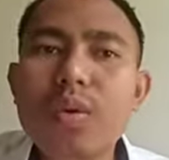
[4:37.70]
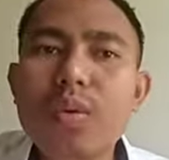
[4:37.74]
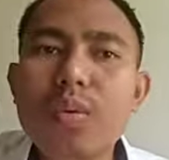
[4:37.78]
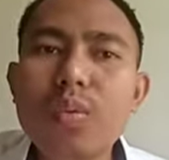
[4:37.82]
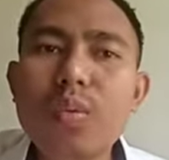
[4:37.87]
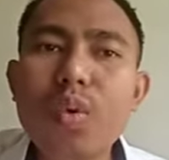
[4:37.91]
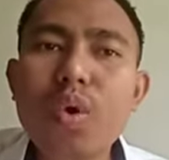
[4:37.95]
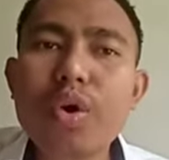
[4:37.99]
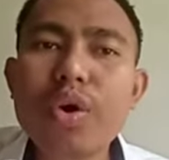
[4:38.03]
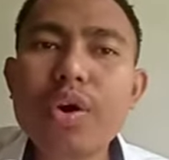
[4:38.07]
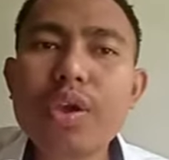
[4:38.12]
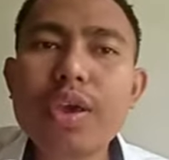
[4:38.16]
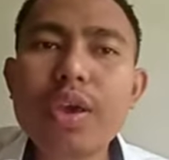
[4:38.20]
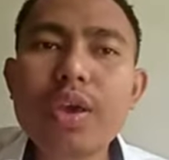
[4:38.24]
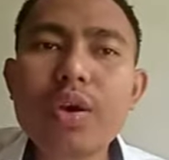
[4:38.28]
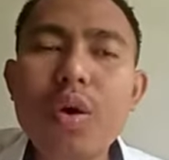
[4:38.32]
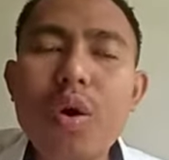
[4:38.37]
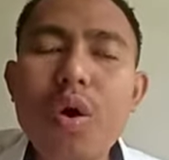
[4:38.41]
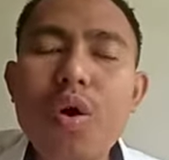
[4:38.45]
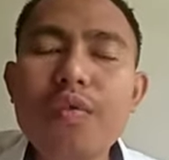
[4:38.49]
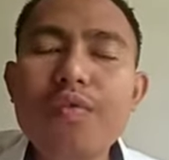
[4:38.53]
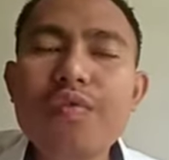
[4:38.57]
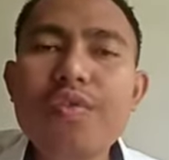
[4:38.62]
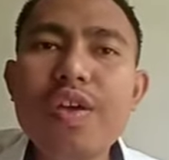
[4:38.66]
working
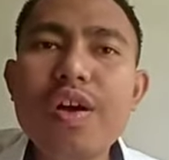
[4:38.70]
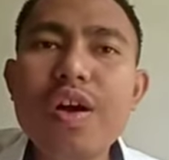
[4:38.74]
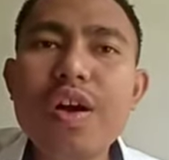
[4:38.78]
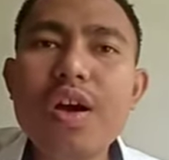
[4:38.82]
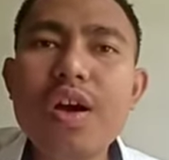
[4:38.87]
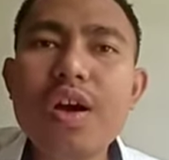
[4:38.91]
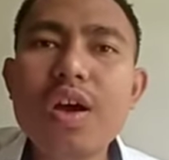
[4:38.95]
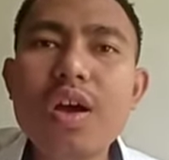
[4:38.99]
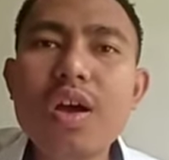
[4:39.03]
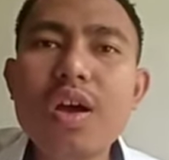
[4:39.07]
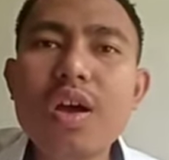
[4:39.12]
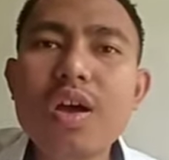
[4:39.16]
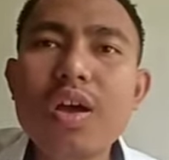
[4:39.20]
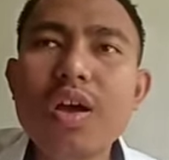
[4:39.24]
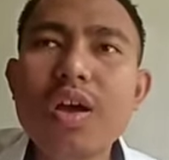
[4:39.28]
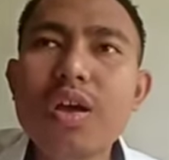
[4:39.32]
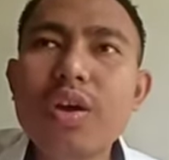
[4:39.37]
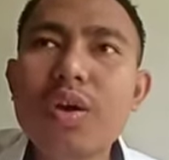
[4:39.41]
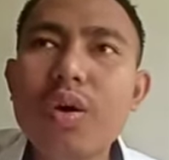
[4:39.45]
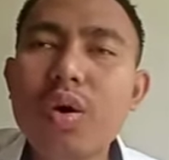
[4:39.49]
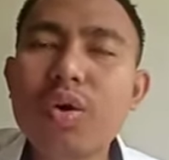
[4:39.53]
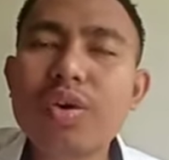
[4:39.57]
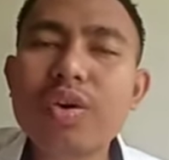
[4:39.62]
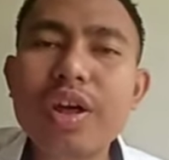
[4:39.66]
of the
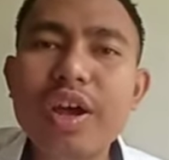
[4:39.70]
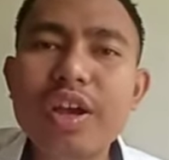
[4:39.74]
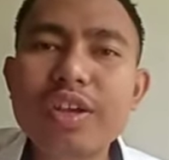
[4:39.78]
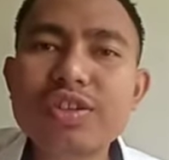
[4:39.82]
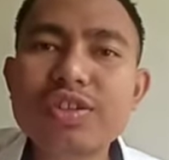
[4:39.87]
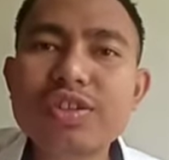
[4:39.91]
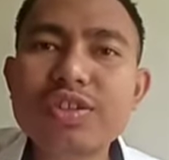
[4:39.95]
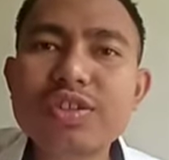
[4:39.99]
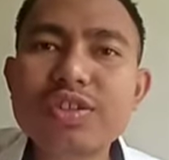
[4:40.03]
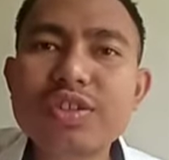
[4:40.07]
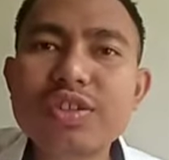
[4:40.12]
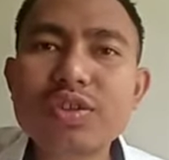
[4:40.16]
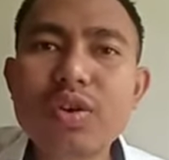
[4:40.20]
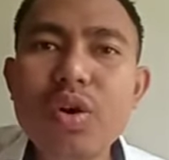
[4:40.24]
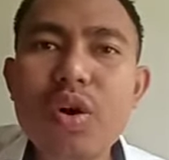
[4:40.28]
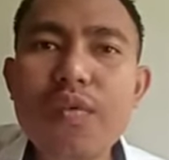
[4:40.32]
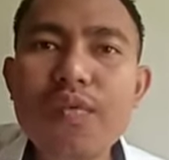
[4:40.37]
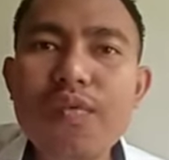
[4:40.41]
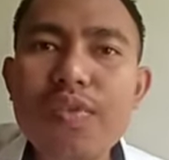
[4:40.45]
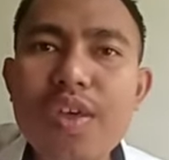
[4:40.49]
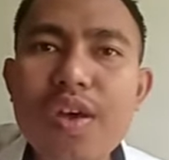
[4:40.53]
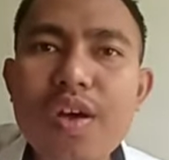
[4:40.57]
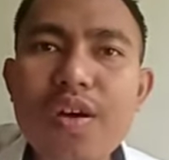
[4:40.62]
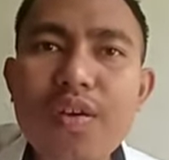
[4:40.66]
or digesting
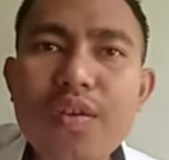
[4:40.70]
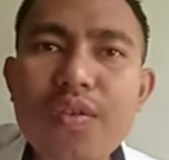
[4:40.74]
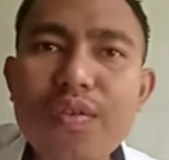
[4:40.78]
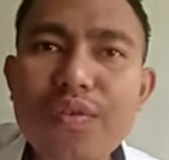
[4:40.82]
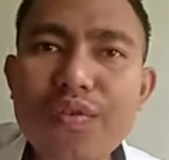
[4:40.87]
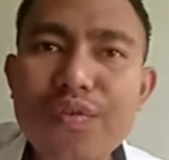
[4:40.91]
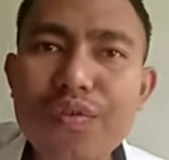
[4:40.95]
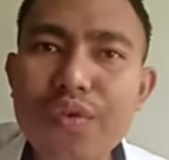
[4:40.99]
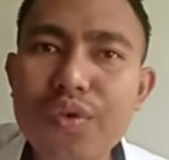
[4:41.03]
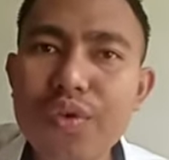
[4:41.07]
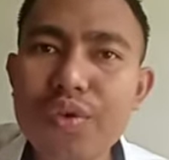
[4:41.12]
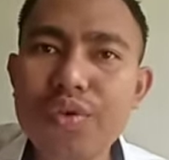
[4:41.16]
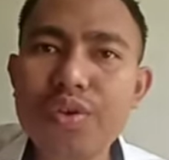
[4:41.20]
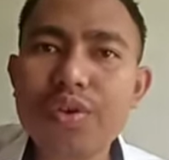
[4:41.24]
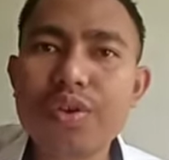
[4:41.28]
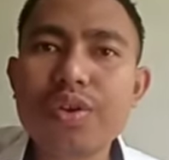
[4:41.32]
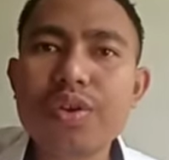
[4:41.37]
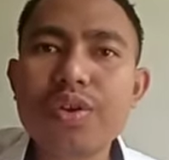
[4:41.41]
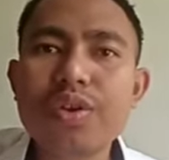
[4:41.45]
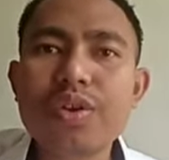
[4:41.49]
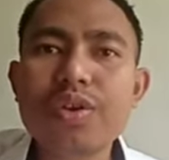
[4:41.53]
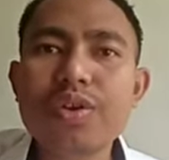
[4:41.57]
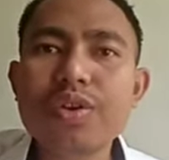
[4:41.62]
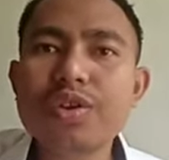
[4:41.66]
of the food
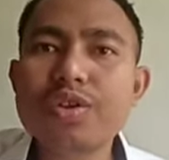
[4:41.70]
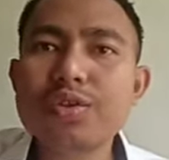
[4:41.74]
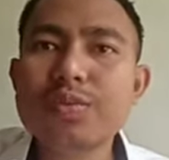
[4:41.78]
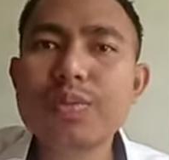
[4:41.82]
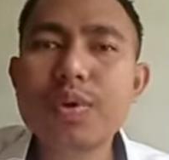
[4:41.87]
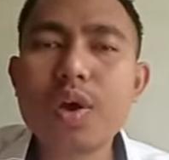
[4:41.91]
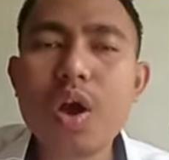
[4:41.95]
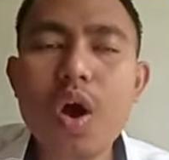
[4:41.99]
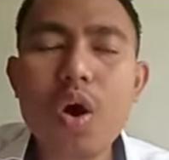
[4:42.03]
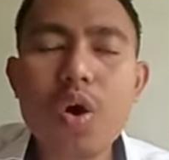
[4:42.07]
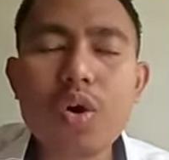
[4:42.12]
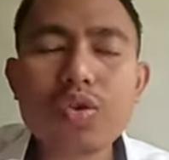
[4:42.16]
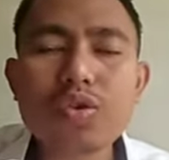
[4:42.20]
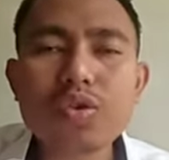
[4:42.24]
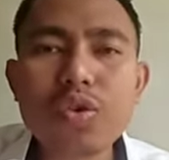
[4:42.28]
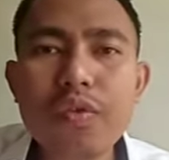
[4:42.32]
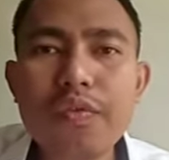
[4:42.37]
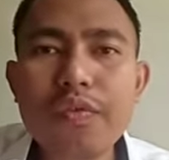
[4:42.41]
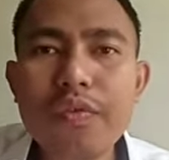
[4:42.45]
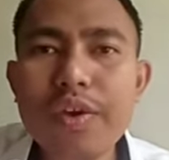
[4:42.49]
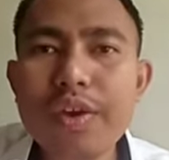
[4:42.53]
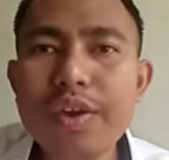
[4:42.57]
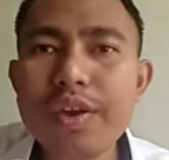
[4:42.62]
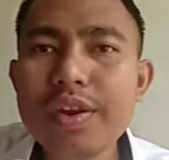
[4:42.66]
is because
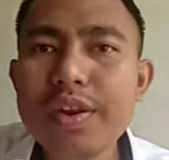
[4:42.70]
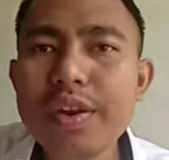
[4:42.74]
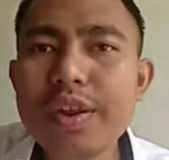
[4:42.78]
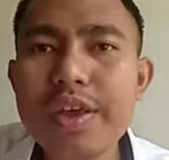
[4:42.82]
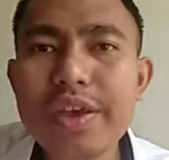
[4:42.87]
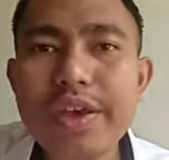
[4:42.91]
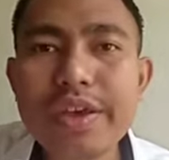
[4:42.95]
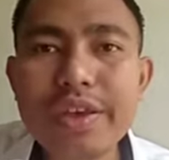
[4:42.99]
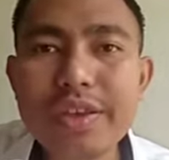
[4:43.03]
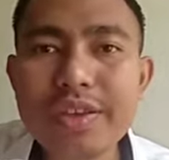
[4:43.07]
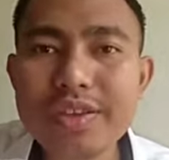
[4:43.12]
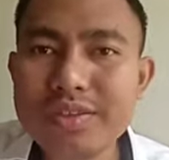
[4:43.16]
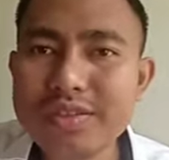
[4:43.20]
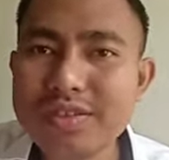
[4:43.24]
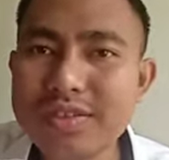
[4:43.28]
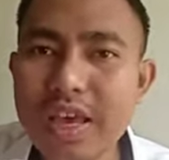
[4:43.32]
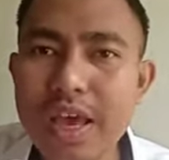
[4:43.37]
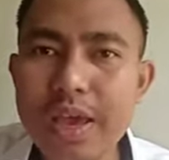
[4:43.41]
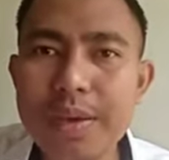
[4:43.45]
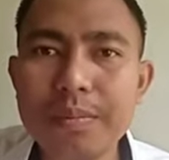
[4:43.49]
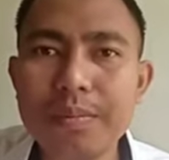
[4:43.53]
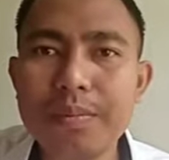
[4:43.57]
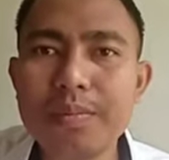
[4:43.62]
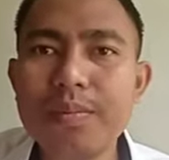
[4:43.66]
of an
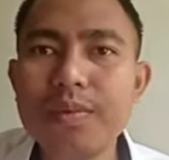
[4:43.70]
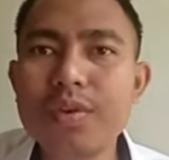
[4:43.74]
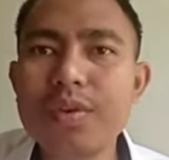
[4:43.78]
enzyme.